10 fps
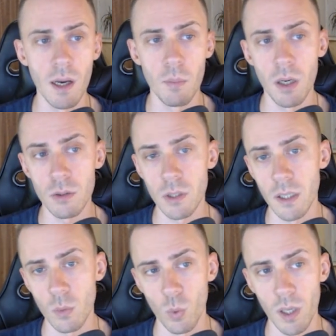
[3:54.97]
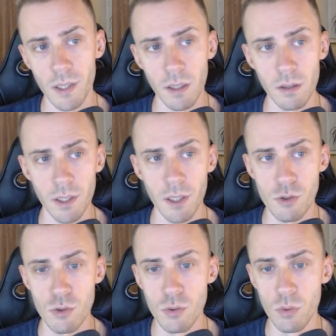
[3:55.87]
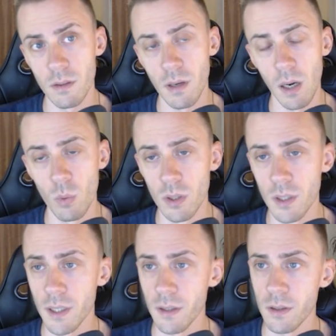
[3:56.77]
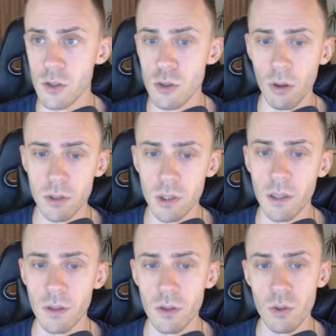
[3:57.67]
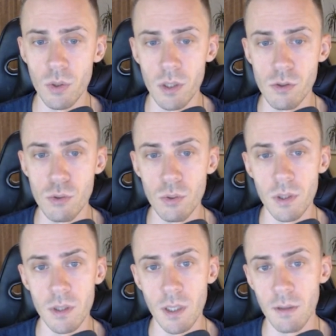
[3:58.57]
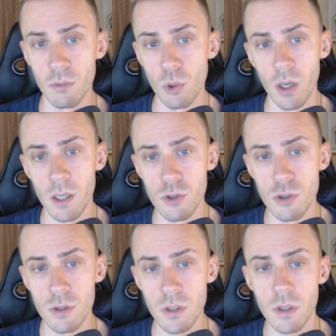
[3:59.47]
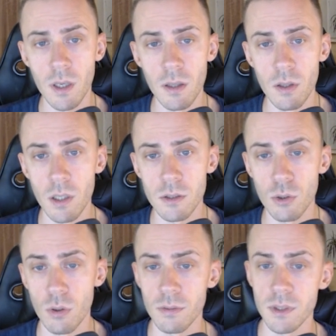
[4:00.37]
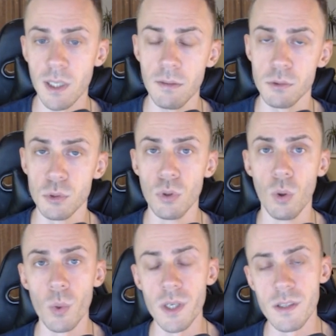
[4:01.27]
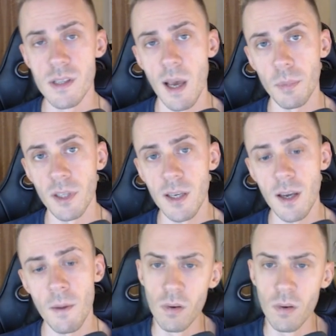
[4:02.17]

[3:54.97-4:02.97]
about layer 1 and layer 2. I will link the docs and you can do it if you are interested in that sort of stuff to go in depth here.